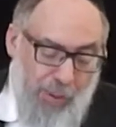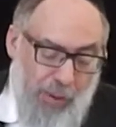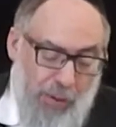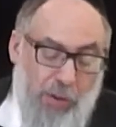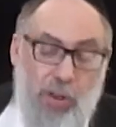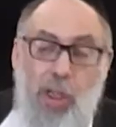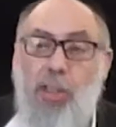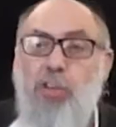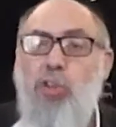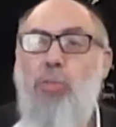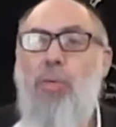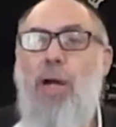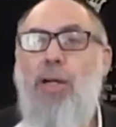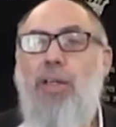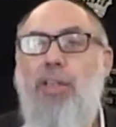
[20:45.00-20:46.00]
Shazu
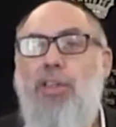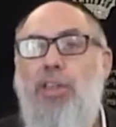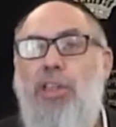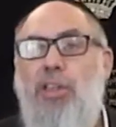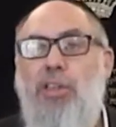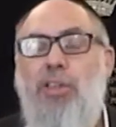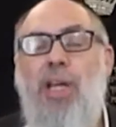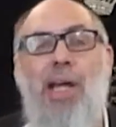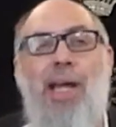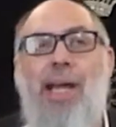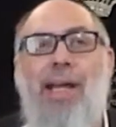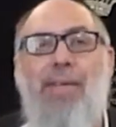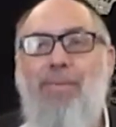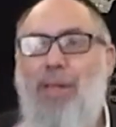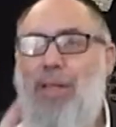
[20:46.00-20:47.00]
margish chiyus.
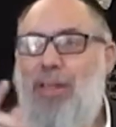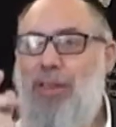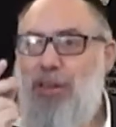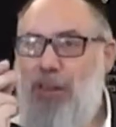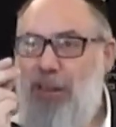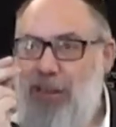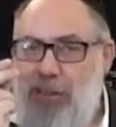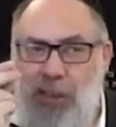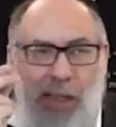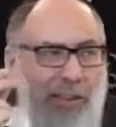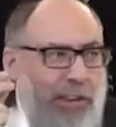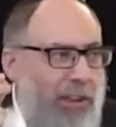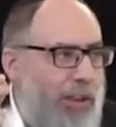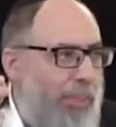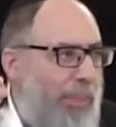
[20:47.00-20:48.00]
He's
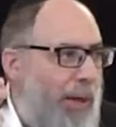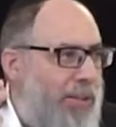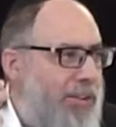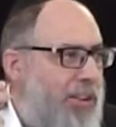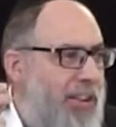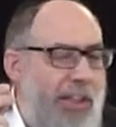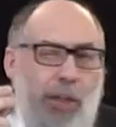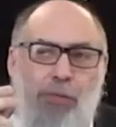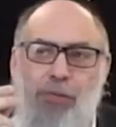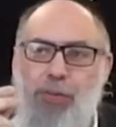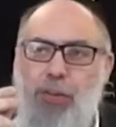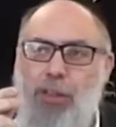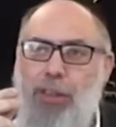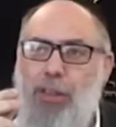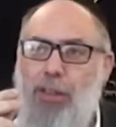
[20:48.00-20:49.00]
touching the pasuk
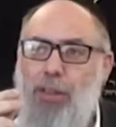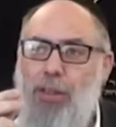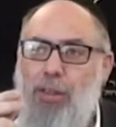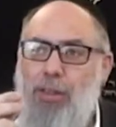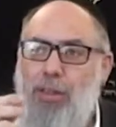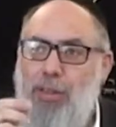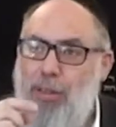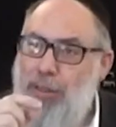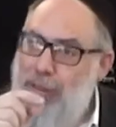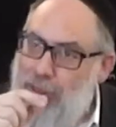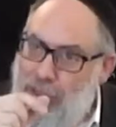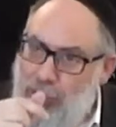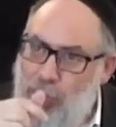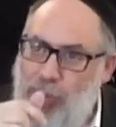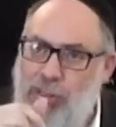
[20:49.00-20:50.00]
carefully.
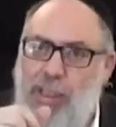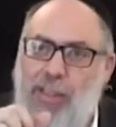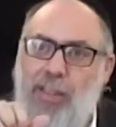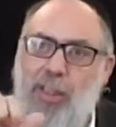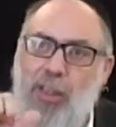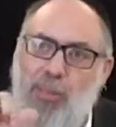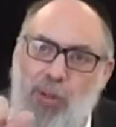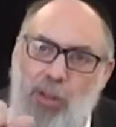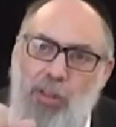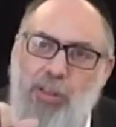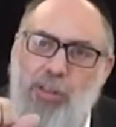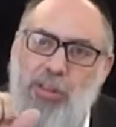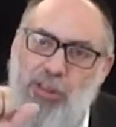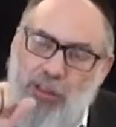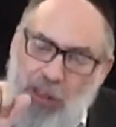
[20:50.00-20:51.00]
That's what he's saying. The Gemara
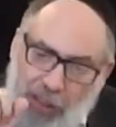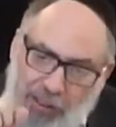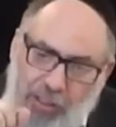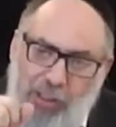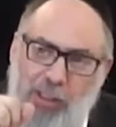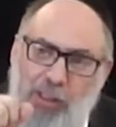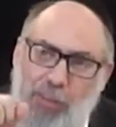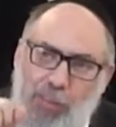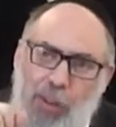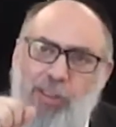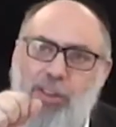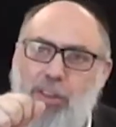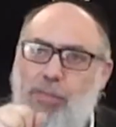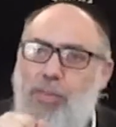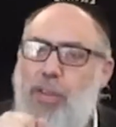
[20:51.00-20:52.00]
is touching the
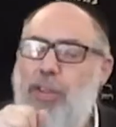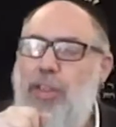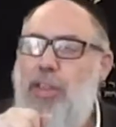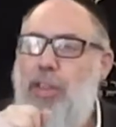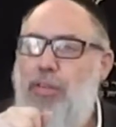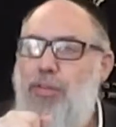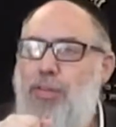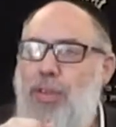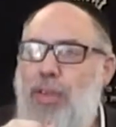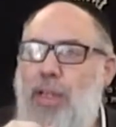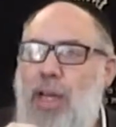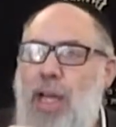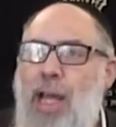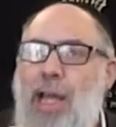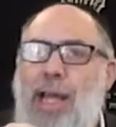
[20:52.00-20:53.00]
pasuk very carefully.
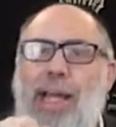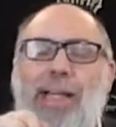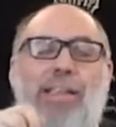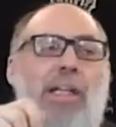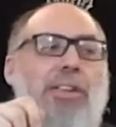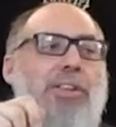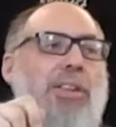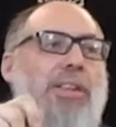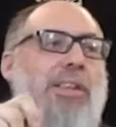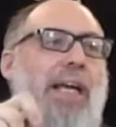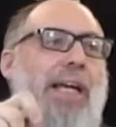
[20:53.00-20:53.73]
It doesn't.